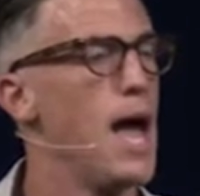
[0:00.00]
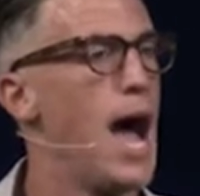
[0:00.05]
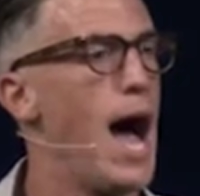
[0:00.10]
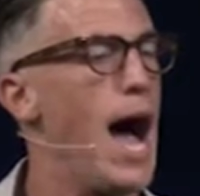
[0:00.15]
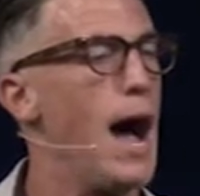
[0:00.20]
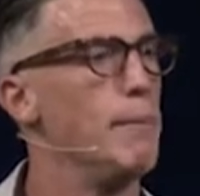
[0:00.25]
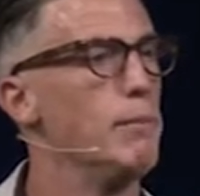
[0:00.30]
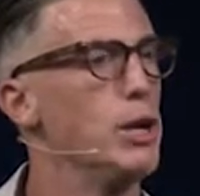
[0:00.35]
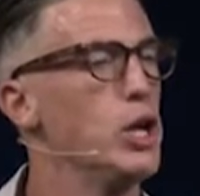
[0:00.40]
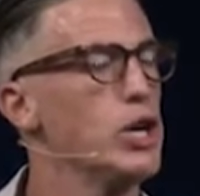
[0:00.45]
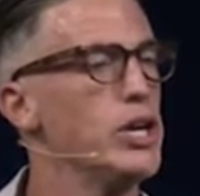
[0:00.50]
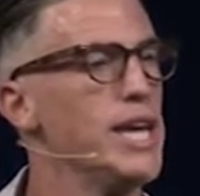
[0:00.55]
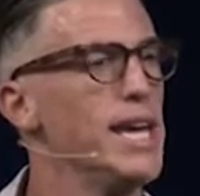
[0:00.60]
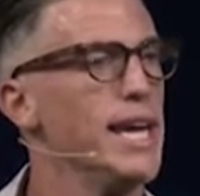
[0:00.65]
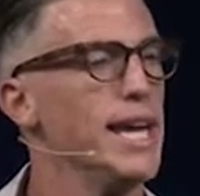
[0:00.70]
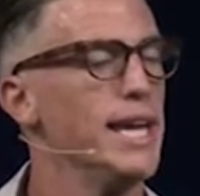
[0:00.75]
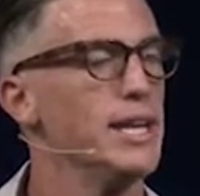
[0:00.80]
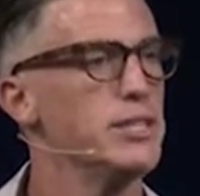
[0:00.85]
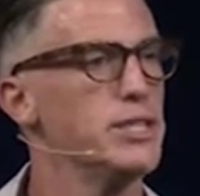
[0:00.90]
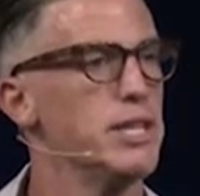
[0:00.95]
I'm
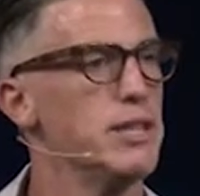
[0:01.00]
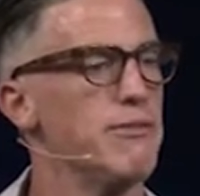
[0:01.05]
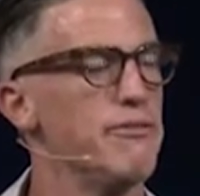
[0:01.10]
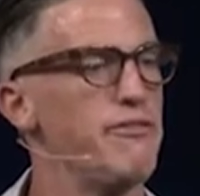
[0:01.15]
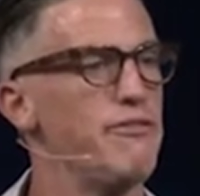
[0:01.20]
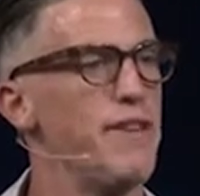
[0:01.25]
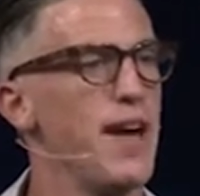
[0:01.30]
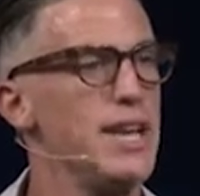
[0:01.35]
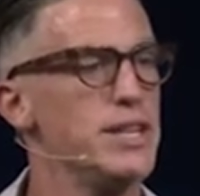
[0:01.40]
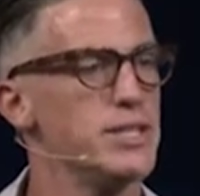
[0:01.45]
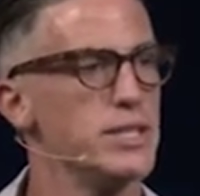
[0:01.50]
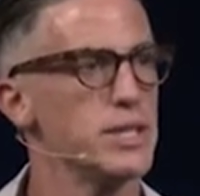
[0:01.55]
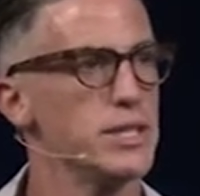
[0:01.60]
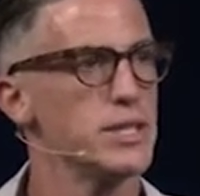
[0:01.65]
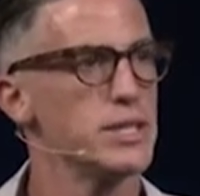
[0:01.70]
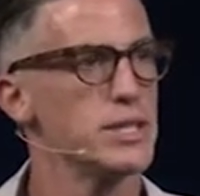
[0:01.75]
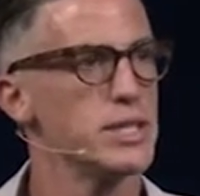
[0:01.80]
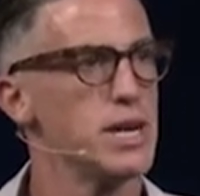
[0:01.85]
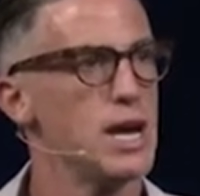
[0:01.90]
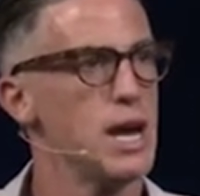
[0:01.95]
looking into the
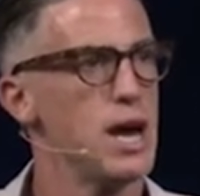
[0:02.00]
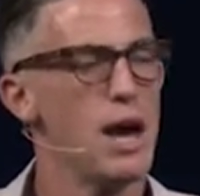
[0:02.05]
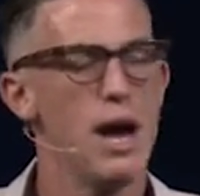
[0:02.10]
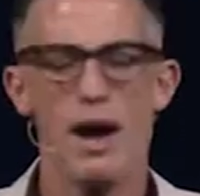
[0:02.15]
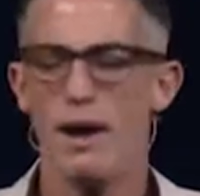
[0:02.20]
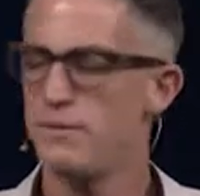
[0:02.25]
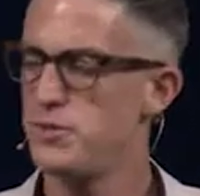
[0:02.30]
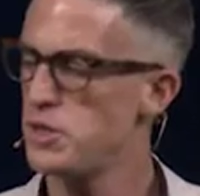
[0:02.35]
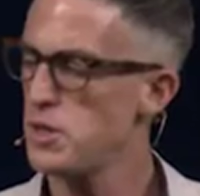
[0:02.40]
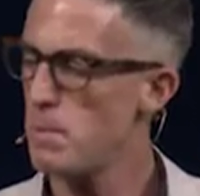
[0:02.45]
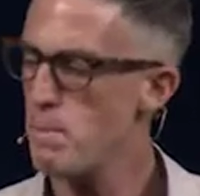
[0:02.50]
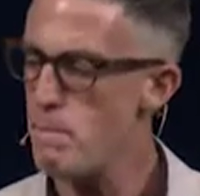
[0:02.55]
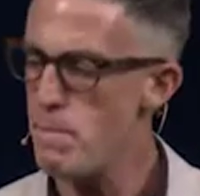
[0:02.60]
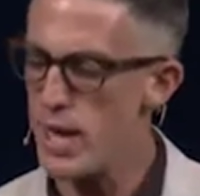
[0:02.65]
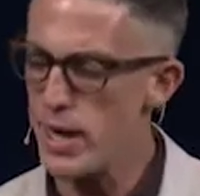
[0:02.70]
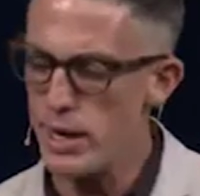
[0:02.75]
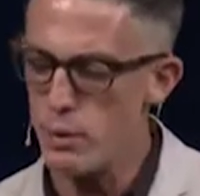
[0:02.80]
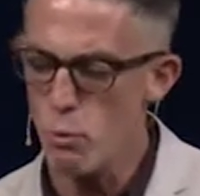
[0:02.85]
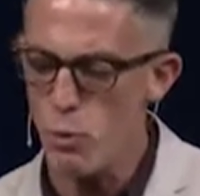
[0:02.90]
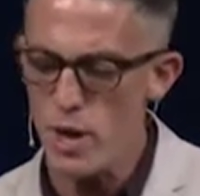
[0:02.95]
faces of some
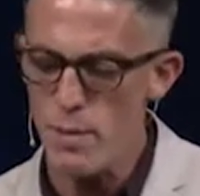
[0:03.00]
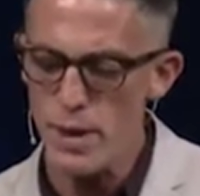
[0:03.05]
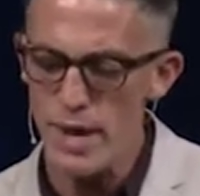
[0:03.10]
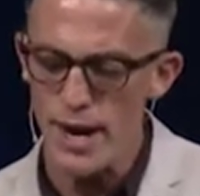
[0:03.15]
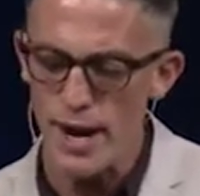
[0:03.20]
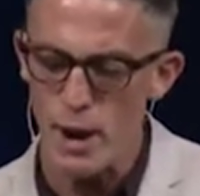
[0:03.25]
men and women,